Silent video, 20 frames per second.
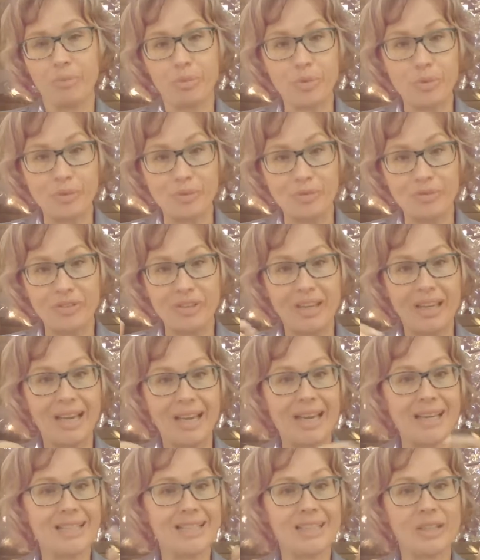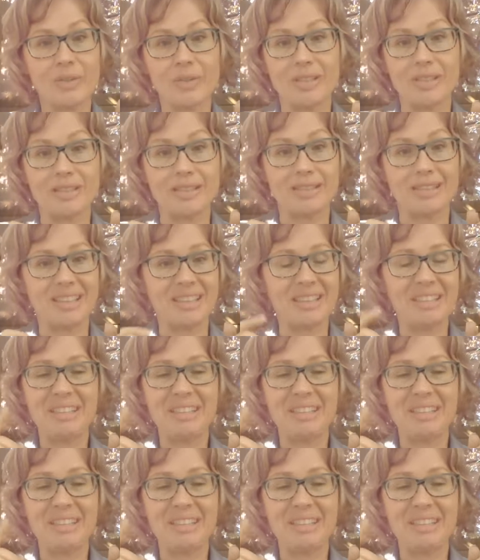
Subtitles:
proof and synchronicity.